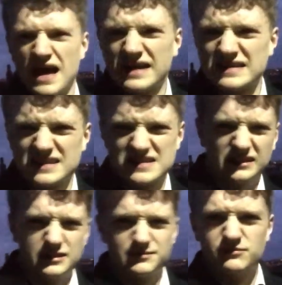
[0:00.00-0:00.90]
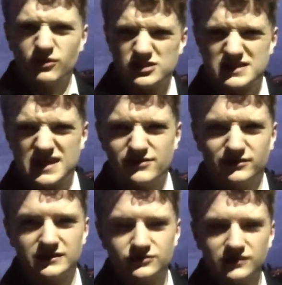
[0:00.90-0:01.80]
I guess that's actually a bit more
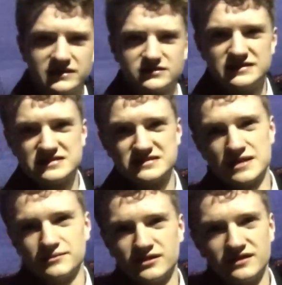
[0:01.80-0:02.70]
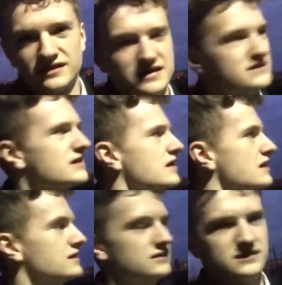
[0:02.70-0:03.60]
scary than doing it to the examiner, I guess,
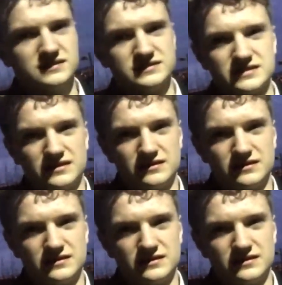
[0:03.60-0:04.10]
because,